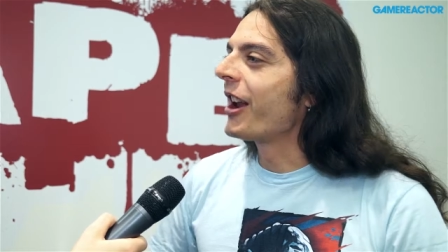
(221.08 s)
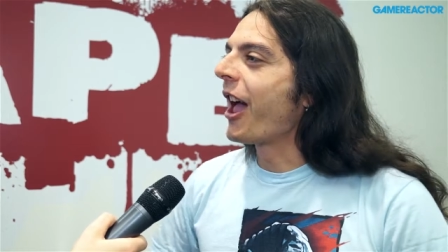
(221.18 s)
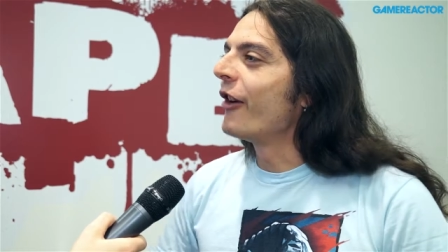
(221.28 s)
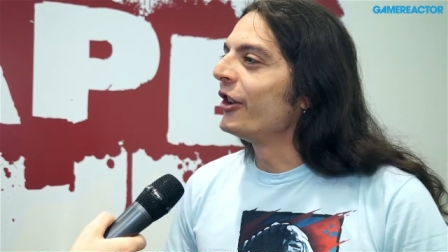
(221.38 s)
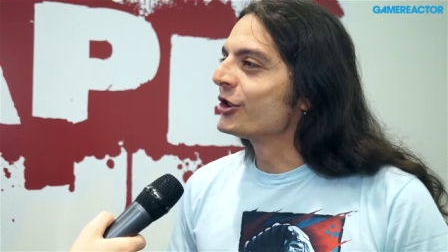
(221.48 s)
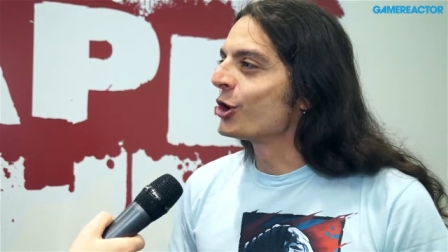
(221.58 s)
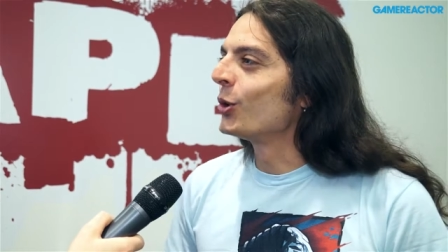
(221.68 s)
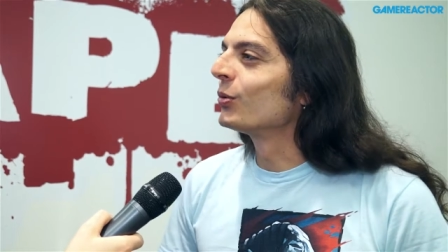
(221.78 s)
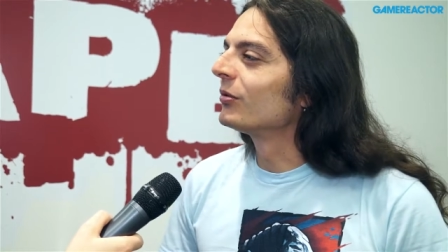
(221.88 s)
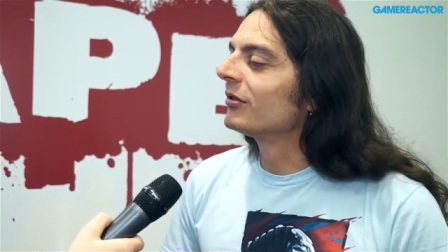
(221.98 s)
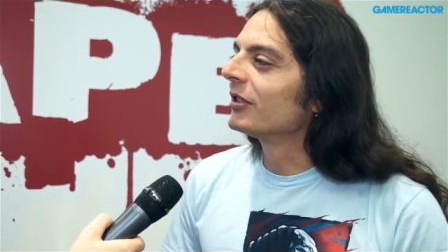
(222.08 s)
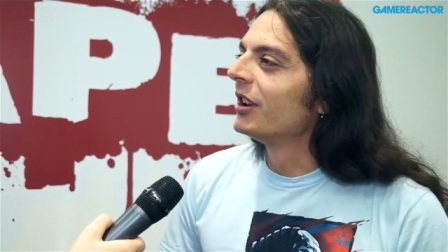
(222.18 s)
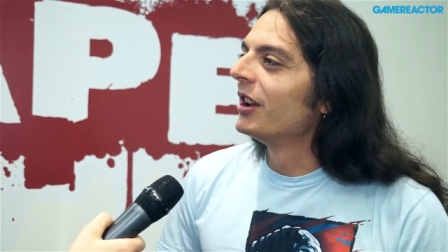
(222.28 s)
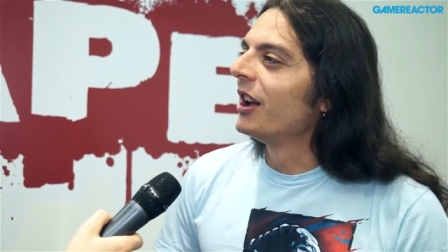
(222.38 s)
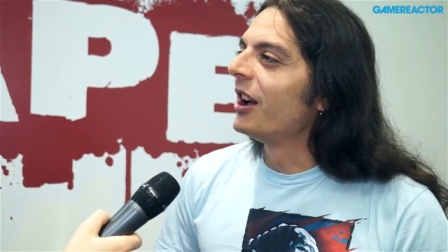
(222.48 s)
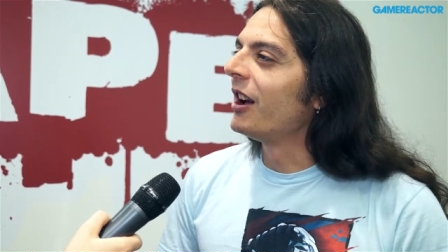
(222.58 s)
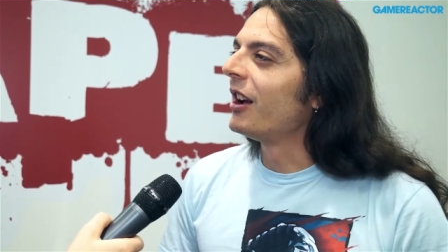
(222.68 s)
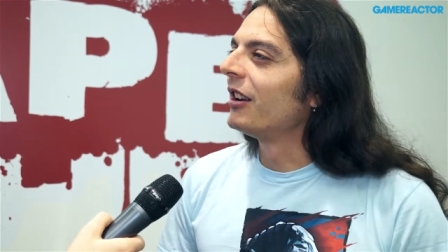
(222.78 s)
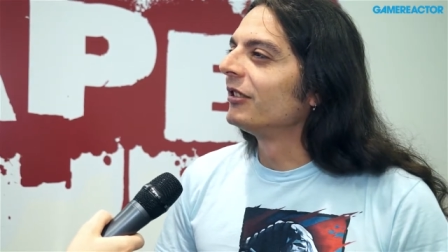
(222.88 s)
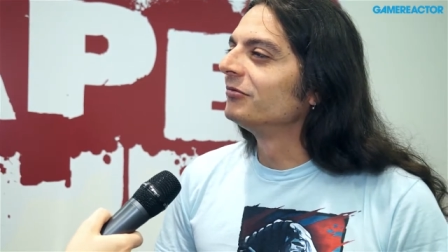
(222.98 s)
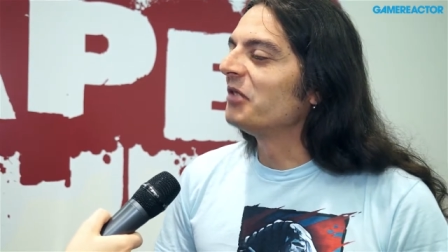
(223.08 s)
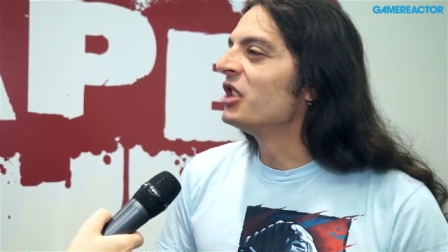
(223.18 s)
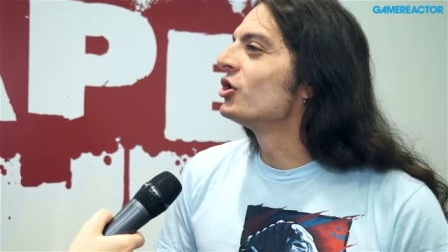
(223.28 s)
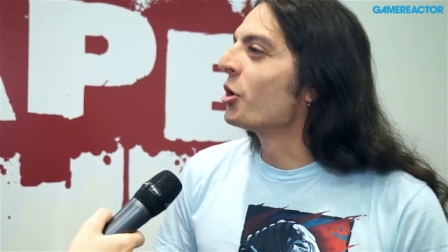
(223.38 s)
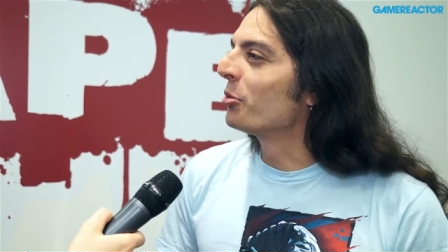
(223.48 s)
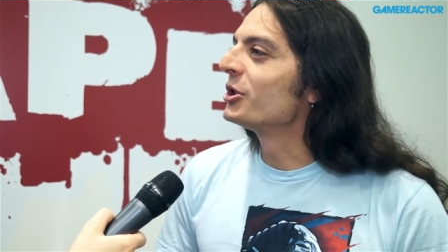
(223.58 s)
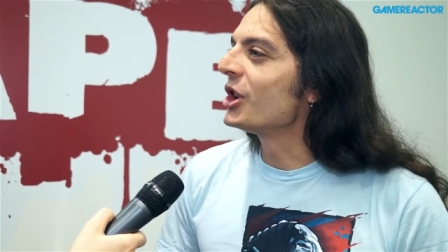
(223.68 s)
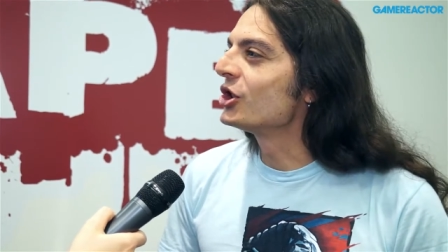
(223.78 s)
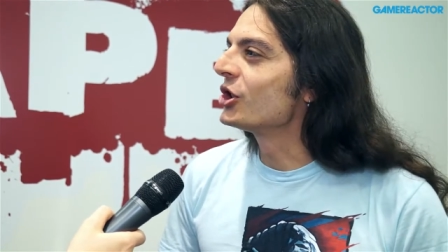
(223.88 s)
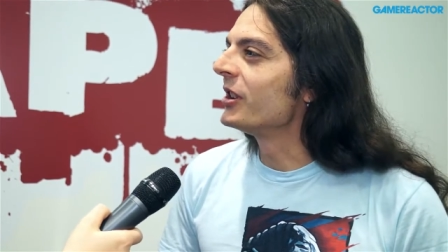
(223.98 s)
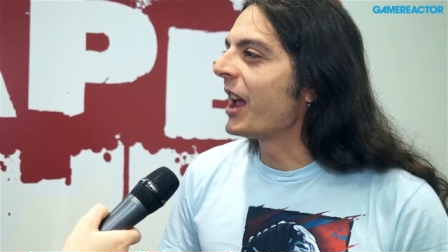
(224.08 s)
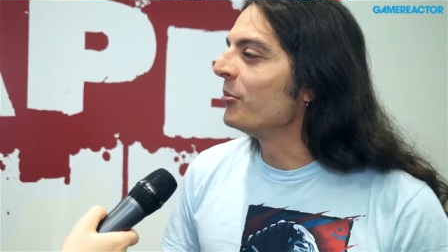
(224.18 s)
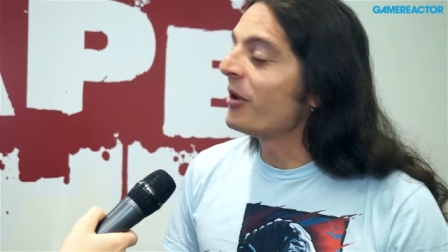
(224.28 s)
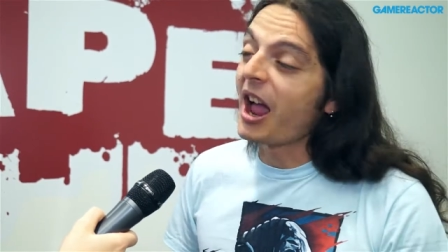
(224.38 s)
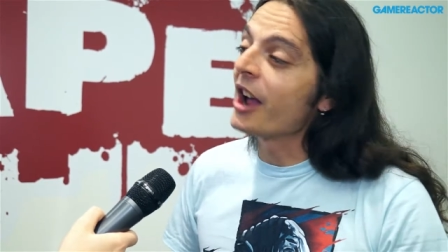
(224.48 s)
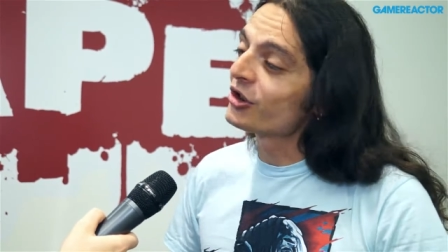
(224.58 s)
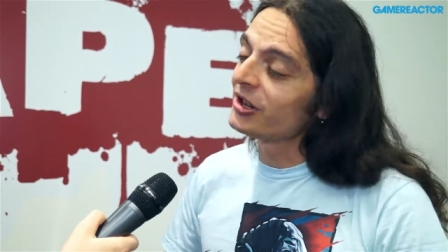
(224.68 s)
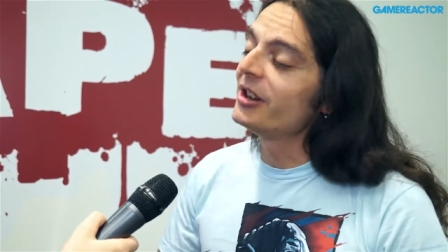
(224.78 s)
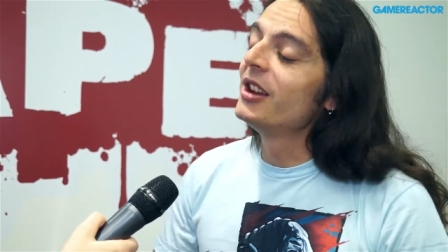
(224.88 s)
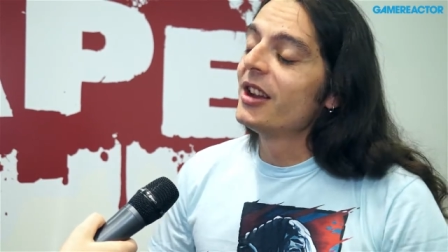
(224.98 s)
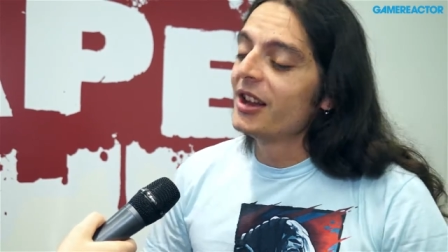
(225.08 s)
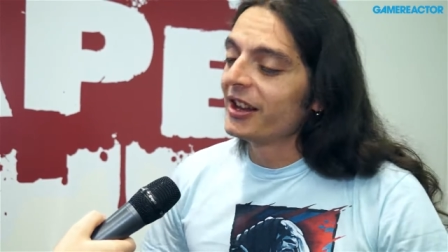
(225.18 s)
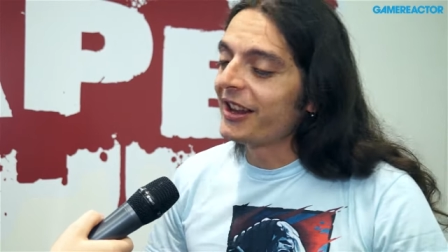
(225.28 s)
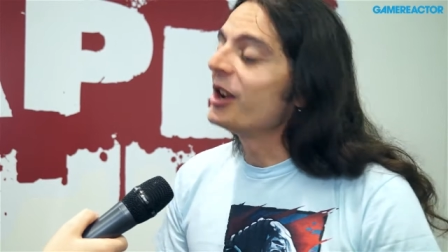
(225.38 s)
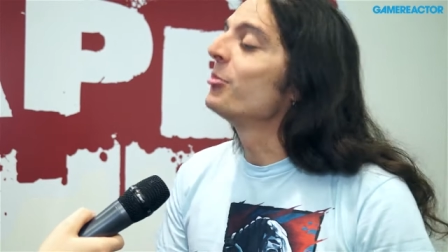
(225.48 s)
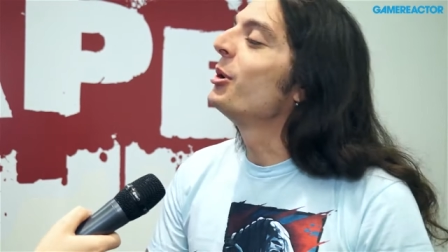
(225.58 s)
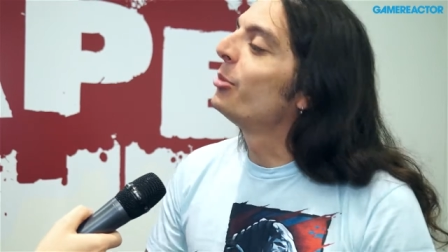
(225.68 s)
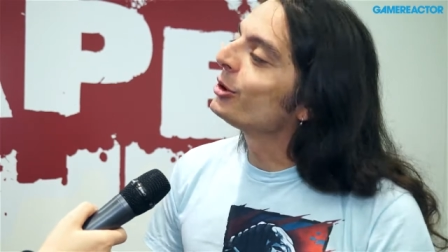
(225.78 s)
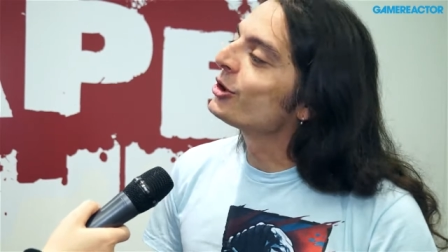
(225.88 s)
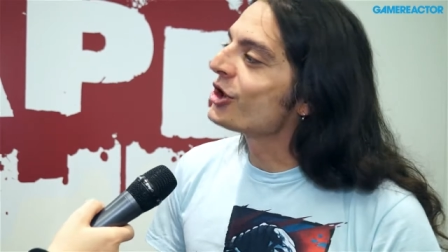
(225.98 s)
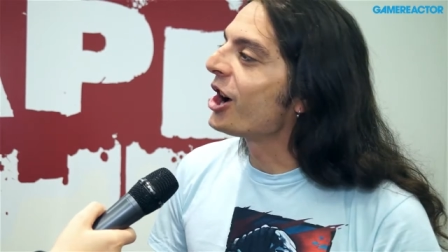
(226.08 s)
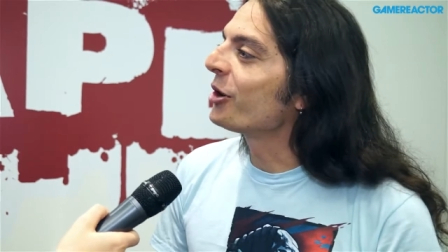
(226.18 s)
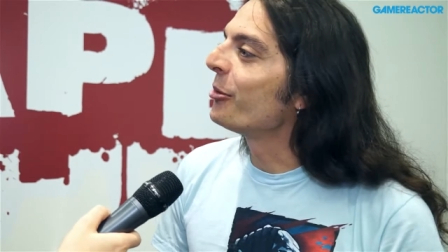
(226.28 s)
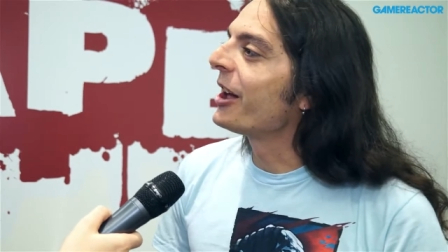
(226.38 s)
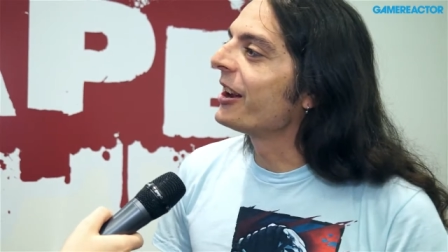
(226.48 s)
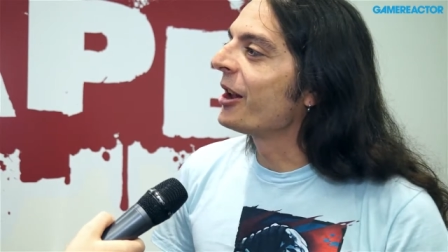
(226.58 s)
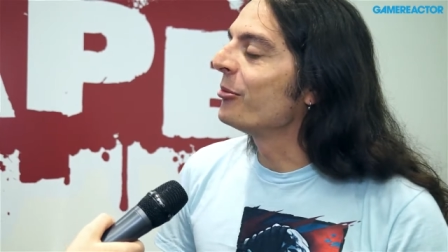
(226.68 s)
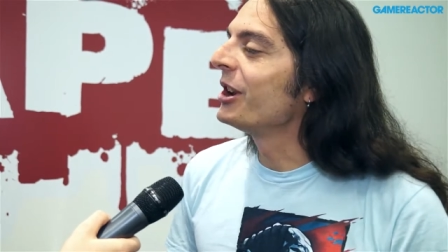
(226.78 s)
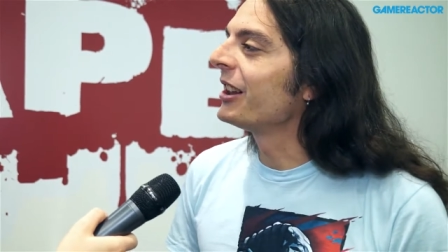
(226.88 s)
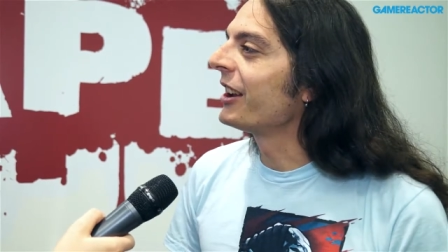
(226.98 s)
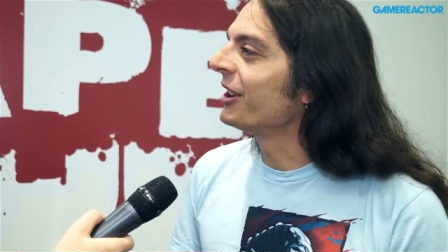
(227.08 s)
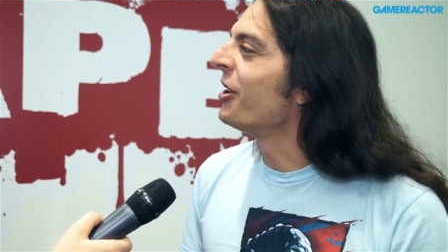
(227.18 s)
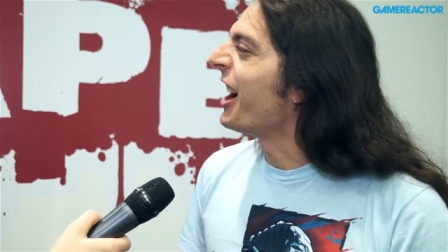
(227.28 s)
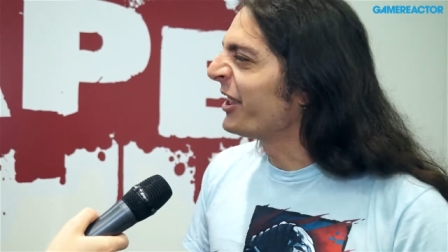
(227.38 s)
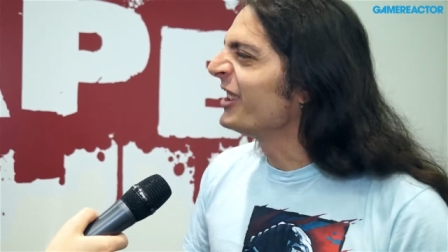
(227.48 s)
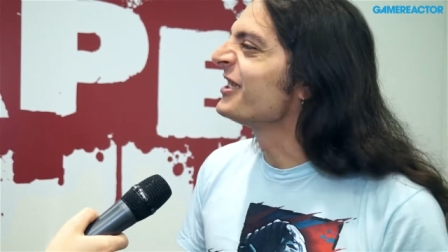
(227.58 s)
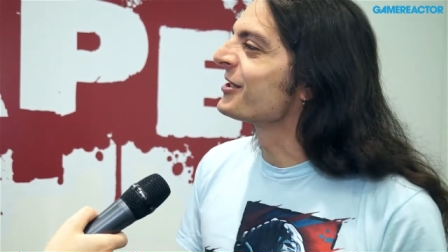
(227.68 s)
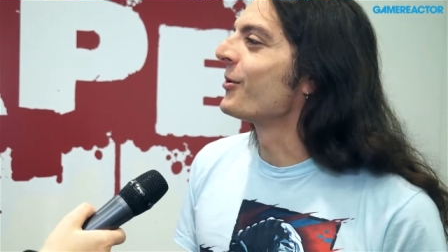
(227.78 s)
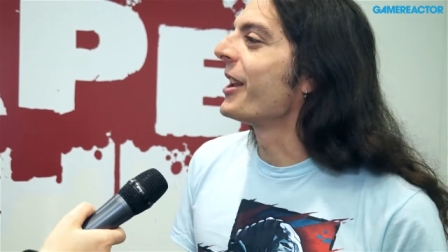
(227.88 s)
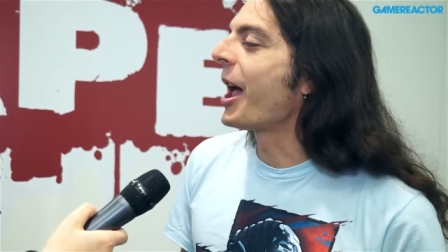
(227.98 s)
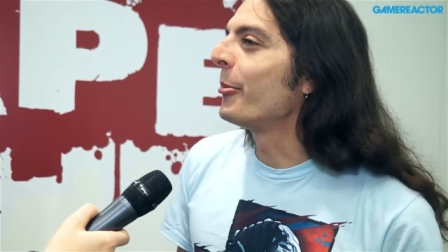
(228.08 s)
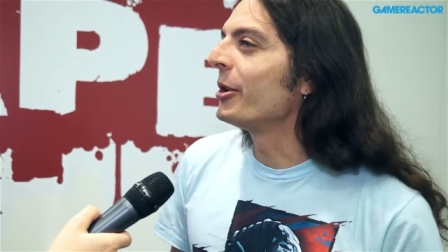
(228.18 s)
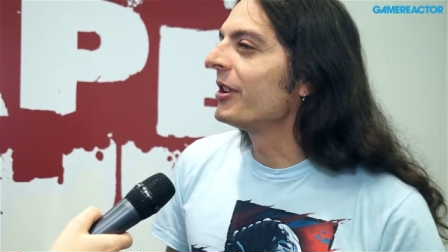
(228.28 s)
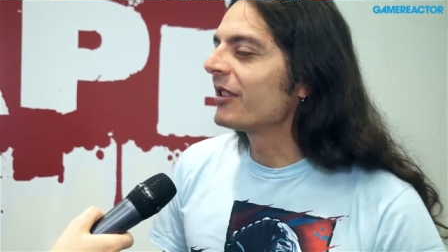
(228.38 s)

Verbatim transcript: to have his own uh, interpretation and actually getting people to talk about it and being like, you know, I think this is what happened.